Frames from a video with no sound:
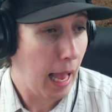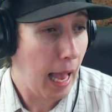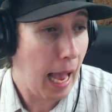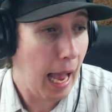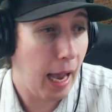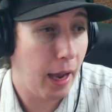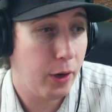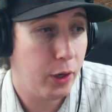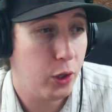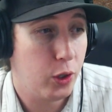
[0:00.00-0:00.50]

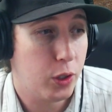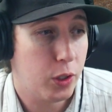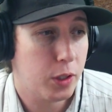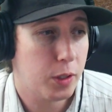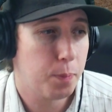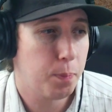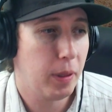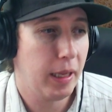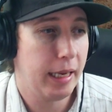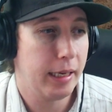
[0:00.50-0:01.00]
How do you
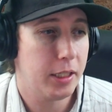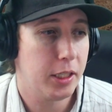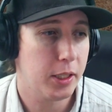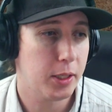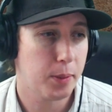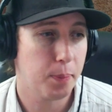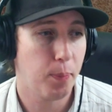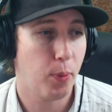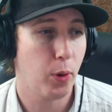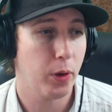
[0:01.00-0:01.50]
plan to
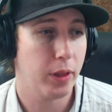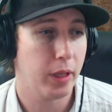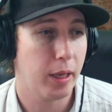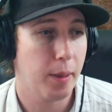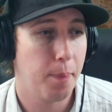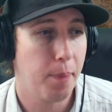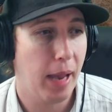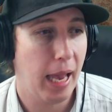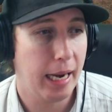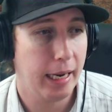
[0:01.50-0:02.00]
support the
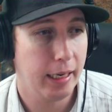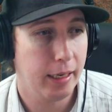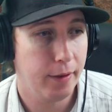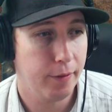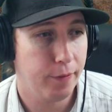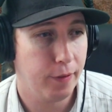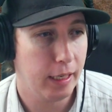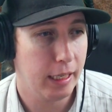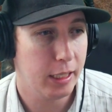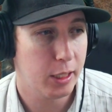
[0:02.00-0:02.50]

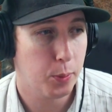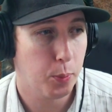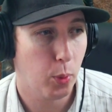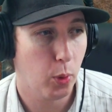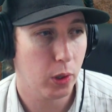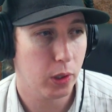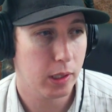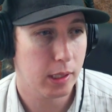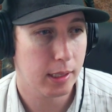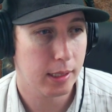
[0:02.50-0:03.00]
competitive
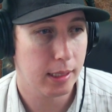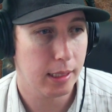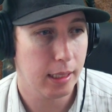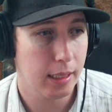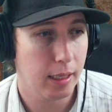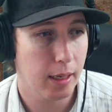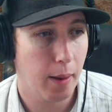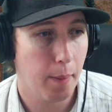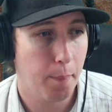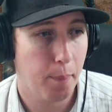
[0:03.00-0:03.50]
esports
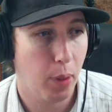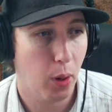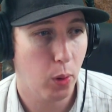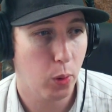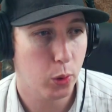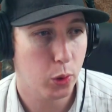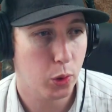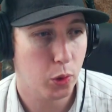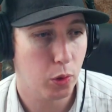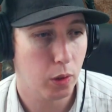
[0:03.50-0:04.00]
scene
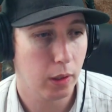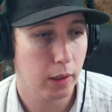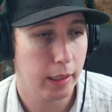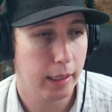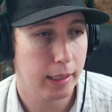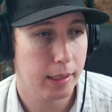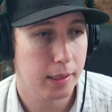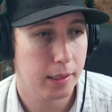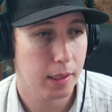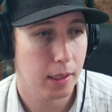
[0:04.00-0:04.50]

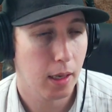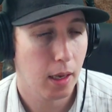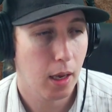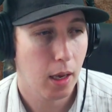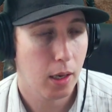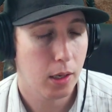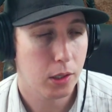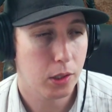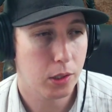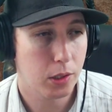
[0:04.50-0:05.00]
post-release?
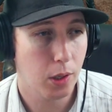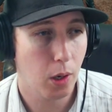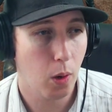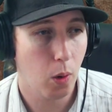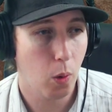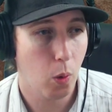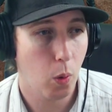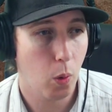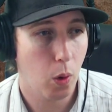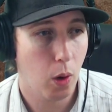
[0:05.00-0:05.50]

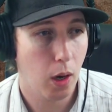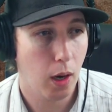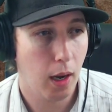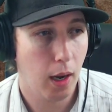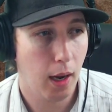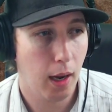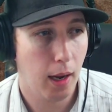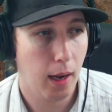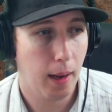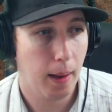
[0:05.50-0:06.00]
So
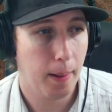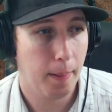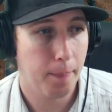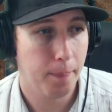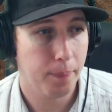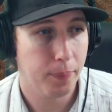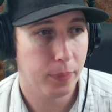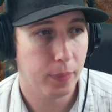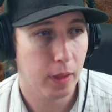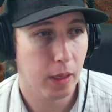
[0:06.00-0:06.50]

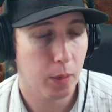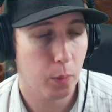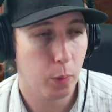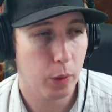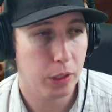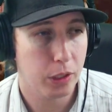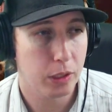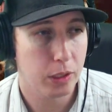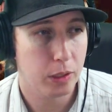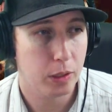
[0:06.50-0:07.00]

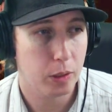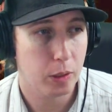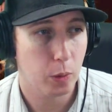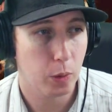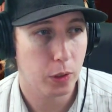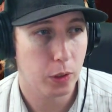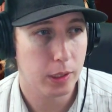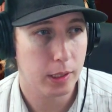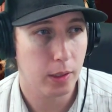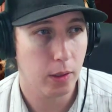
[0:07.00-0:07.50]
we're
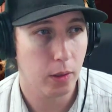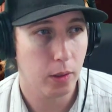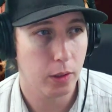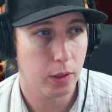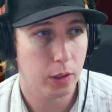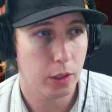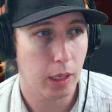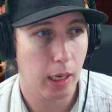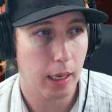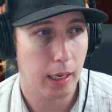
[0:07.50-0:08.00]

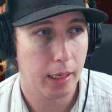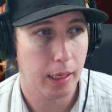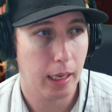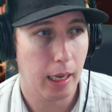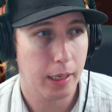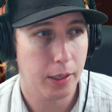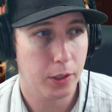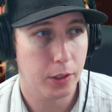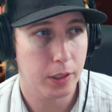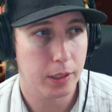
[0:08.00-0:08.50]
still
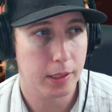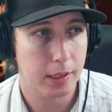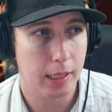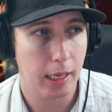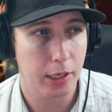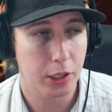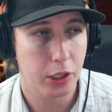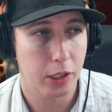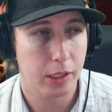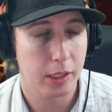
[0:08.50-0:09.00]
under
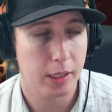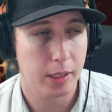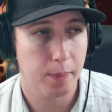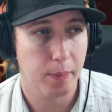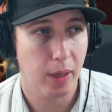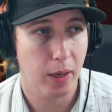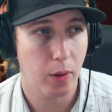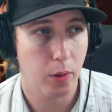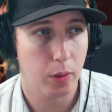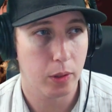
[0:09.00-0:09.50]
discussions
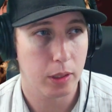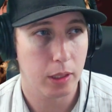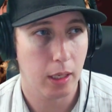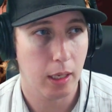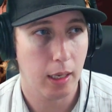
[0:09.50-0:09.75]
about